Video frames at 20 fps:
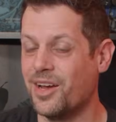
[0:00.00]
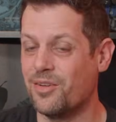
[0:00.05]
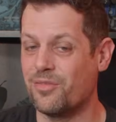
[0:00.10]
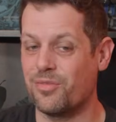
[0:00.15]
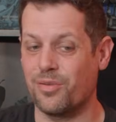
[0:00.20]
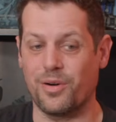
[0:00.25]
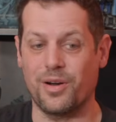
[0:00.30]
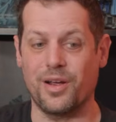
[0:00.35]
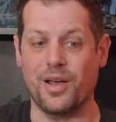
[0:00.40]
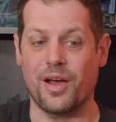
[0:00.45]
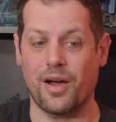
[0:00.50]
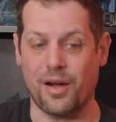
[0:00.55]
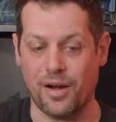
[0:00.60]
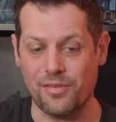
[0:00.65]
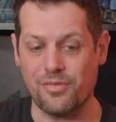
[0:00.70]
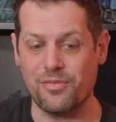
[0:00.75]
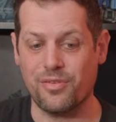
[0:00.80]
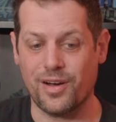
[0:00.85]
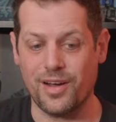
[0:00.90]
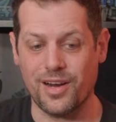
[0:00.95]
for a
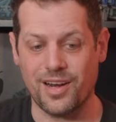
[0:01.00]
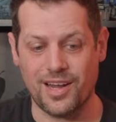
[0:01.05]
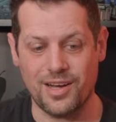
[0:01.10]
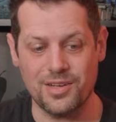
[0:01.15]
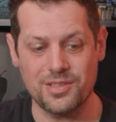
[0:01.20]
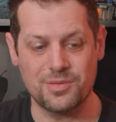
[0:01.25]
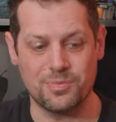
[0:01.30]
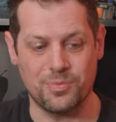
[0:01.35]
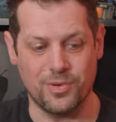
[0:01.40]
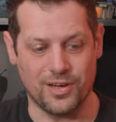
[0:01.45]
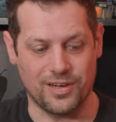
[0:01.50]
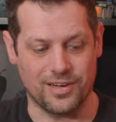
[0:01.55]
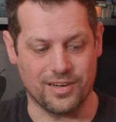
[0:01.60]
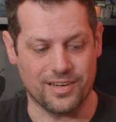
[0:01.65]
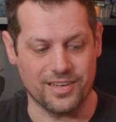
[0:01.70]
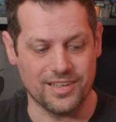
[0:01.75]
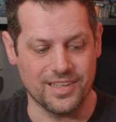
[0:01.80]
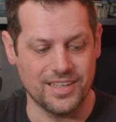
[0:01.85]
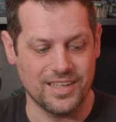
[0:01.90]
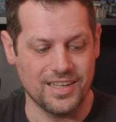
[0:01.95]
hi-fi
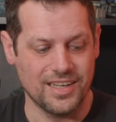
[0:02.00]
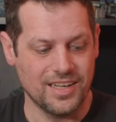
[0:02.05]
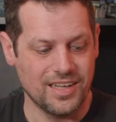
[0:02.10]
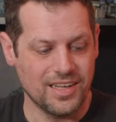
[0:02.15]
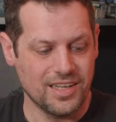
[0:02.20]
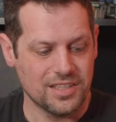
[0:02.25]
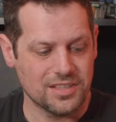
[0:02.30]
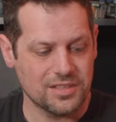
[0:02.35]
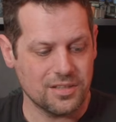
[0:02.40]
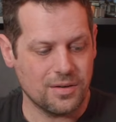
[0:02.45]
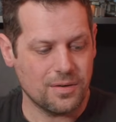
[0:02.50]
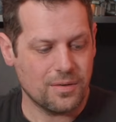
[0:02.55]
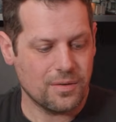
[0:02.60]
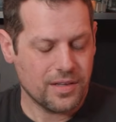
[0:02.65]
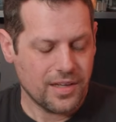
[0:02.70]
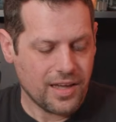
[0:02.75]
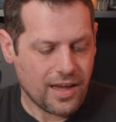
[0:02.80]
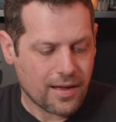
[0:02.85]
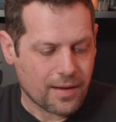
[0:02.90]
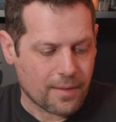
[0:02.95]
loudspeaker. So
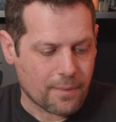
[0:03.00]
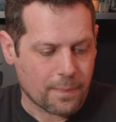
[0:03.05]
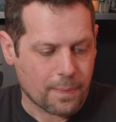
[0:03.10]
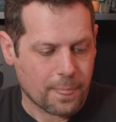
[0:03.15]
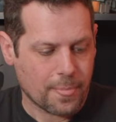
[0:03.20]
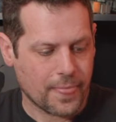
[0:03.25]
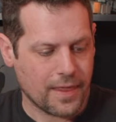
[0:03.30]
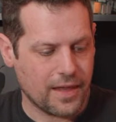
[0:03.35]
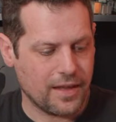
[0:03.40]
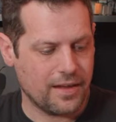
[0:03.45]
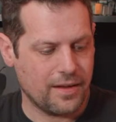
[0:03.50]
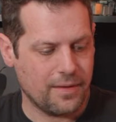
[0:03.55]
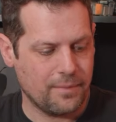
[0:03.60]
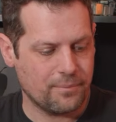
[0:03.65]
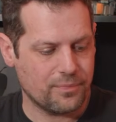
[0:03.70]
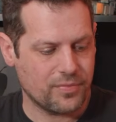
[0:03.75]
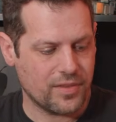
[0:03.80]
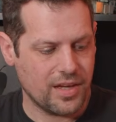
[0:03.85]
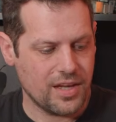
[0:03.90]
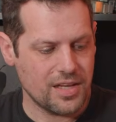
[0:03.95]
yeah,
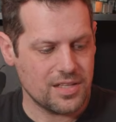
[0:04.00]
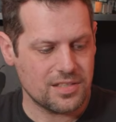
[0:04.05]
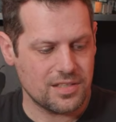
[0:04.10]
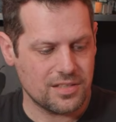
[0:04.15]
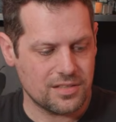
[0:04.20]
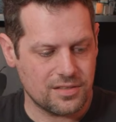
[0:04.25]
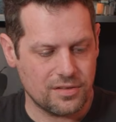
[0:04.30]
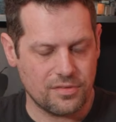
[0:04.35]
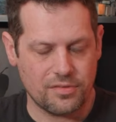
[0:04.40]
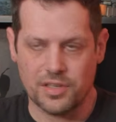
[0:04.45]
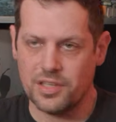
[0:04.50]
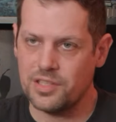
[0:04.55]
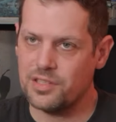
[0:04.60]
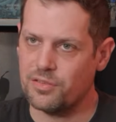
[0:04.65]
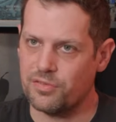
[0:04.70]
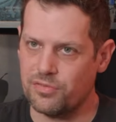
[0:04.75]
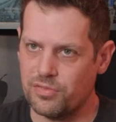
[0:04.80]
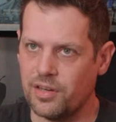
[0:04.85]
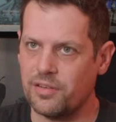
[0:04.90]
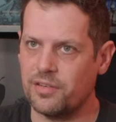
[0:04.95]

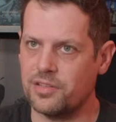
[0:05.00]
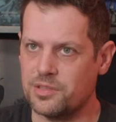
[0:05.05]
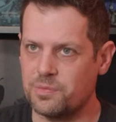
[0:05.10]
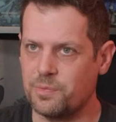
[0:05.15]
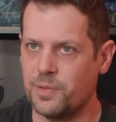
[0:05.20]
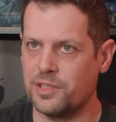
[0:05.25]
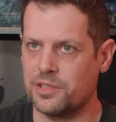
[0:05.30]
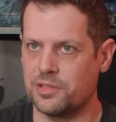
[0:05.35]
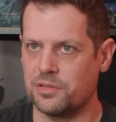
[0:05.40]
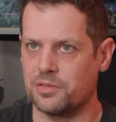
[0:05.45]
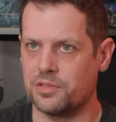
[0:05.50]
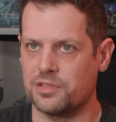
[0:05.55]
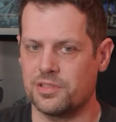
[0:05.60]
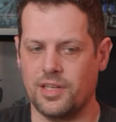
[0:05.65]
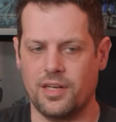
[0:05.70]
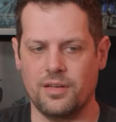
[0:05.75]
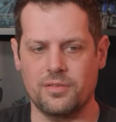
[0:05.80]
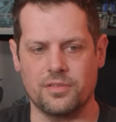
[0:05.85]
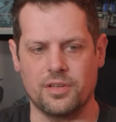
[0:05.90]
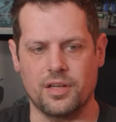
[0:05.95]
it's a very special
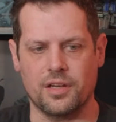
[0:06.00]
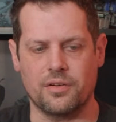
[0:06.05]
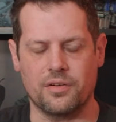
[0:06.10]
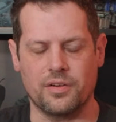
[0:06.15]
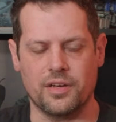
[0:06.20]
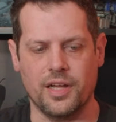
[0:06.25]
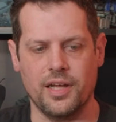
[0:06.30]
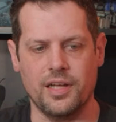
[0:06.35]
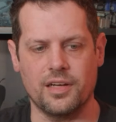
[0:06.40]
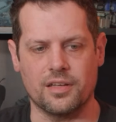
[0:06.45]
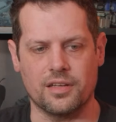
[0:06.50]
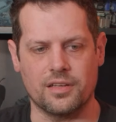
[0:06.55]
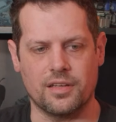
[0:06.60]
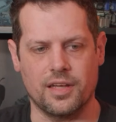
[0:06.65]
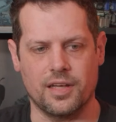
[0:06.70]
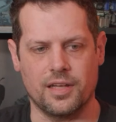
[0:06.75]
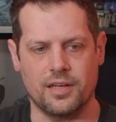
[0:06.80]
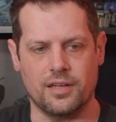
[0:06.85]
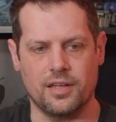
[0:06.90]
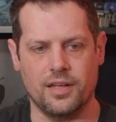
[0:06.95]
sound they created,
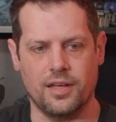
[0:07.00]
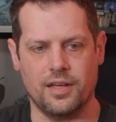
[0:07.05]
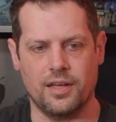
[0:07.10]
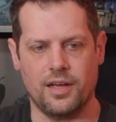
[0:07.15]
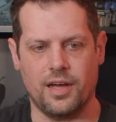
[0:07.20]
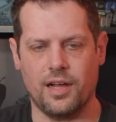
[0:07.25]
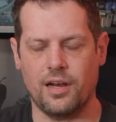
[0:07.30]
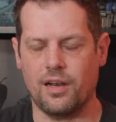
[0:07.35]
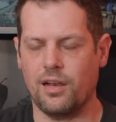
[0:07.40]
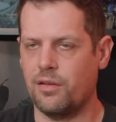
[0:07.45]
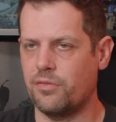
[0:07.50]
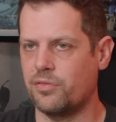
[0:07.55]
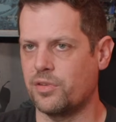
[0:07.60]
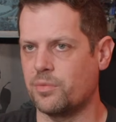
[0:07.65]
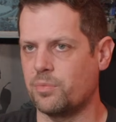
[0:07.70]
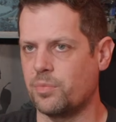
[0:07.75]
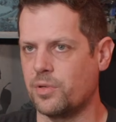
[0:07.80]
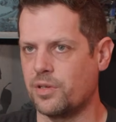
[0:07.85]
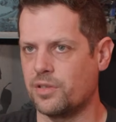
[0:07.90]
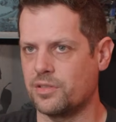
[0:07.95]
and I love
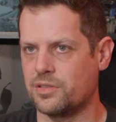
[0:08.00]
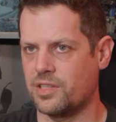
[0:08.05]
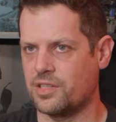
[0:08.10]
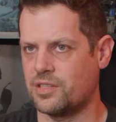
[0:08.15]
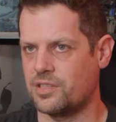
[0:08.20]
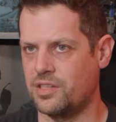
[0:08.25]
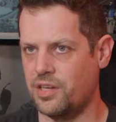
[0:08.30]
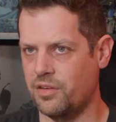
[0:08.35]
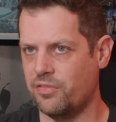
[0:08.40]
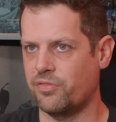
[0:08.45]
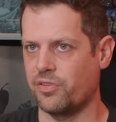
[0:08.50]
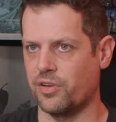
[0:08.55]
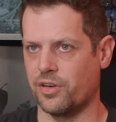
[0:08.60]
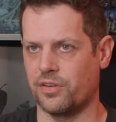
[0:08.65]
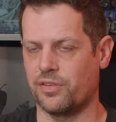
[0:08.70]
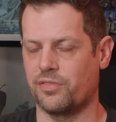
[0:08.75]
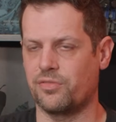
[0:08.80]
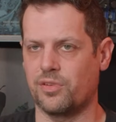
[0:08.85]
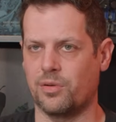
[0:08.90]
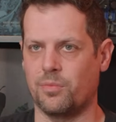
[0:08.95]
it because it's
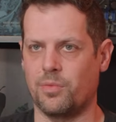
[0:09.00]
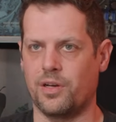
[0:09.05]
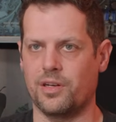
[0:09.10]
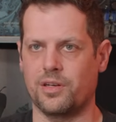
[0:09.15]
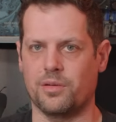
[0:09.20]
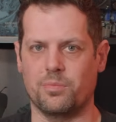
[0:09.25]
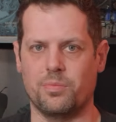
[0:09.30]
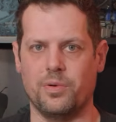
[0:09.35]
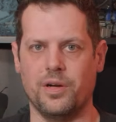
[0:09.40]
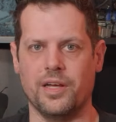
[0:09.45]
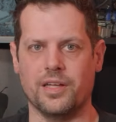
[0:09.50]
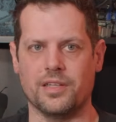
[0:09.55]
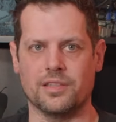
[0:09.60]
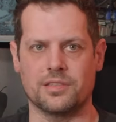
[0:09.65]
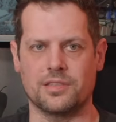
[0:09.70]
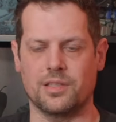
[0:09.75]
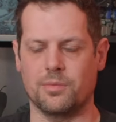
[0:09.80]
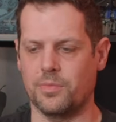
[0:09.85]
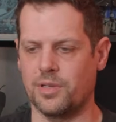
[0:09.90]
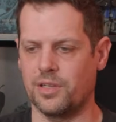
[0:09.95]
different from other
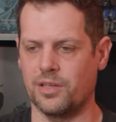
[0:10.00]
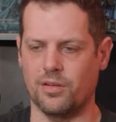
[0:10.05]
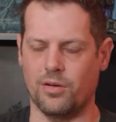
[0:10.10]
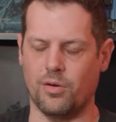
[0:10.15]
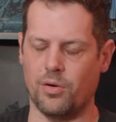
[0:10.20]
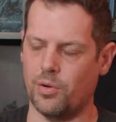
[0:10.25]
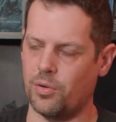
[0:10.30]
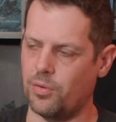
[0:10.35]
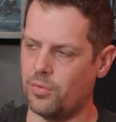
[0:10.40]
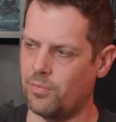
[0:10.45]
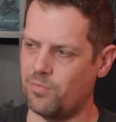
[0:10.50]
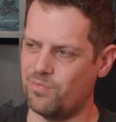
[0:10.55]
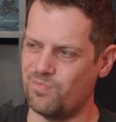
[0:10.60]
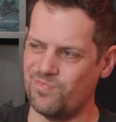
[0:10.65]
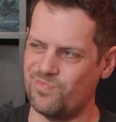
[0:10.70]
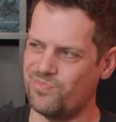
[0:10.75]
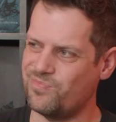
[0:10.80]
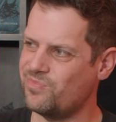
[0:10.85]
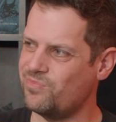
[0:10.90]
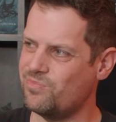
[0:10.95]
brands. I mean,
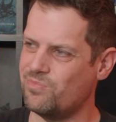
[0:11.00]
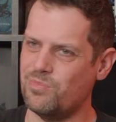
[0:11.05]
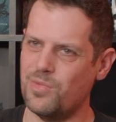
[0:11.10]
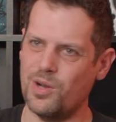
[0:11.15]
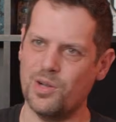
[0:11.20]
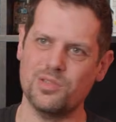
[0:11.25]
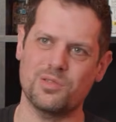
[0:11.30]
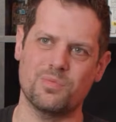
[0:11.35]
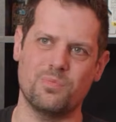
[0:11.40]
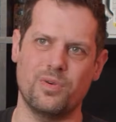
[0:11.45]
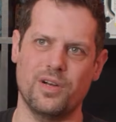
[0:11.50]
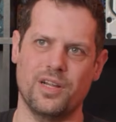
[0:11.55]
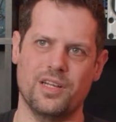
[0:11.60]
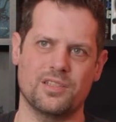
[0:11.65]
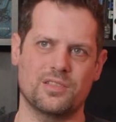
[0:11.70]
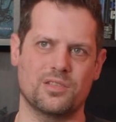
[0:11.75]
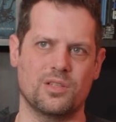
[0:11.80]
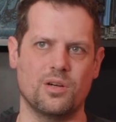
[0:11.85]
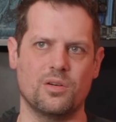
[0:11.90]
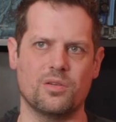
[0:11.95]
most
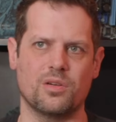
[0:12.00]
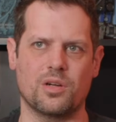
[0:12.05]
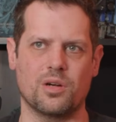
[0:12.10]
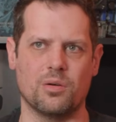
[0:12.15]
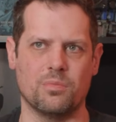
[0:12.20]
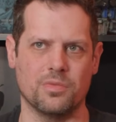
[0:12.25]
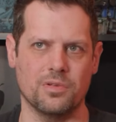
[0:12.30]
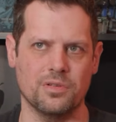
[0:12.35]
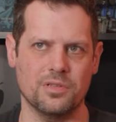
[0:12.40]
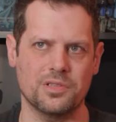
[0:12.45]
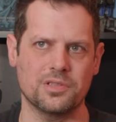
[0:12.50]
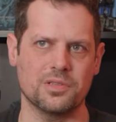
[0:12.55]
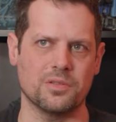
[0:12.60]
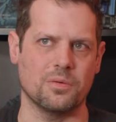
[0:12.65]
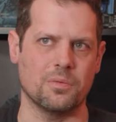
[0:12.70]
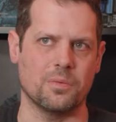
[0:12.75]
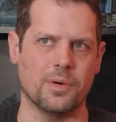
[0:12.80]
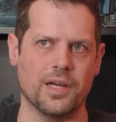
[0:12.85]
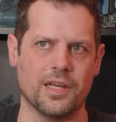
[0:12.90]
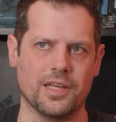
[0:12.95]
brands go the
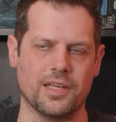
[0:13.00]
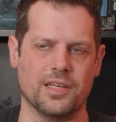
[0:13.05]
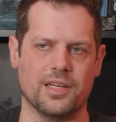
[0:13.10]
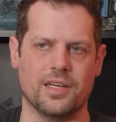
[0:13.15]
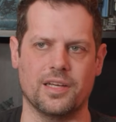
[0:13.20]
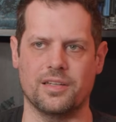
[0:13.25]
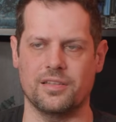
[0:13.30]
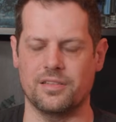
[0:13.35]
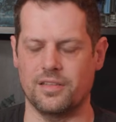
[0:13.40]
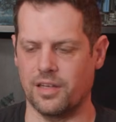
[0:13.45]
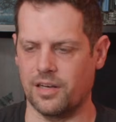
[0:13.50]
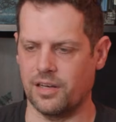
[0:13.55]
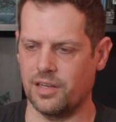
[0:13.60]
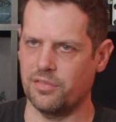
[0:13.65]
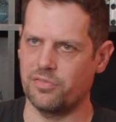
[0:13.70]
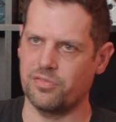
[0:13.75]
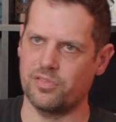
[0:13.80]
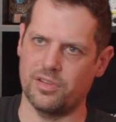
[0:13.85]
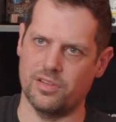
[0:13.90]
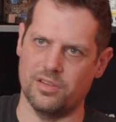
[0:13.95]
commercial way, and they
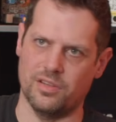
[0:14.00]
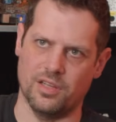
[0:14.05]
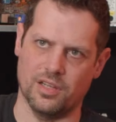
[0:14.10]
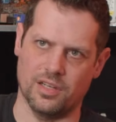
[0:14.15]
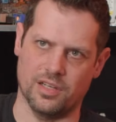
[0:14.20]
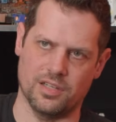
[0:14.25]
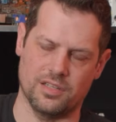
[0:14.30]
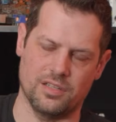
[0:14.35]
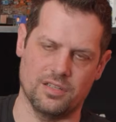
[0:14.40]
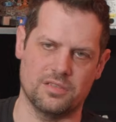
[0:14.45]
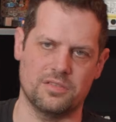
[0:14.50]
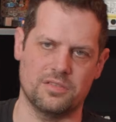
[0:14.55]
lift the